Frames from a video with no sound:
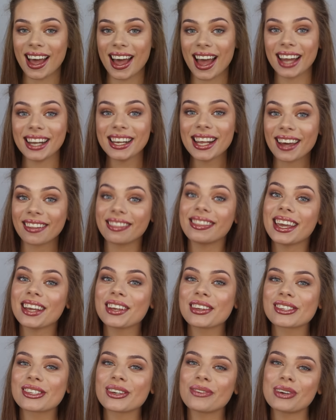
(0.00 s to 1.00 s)
And yeah,
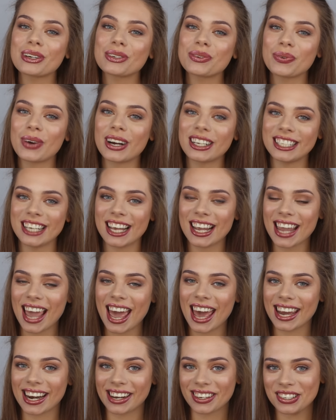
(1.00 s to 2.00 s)
thank you so much for watching,
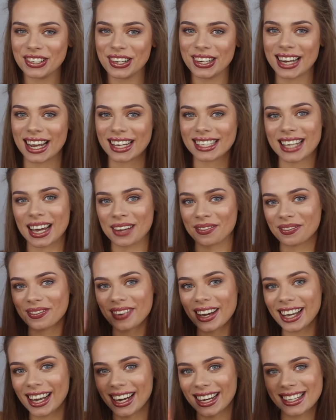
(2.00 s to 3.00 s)
and I'll see you next time.
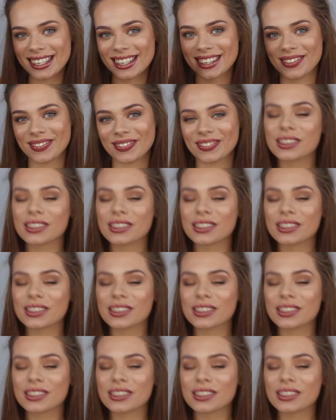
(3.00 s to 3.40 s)
Bye guys!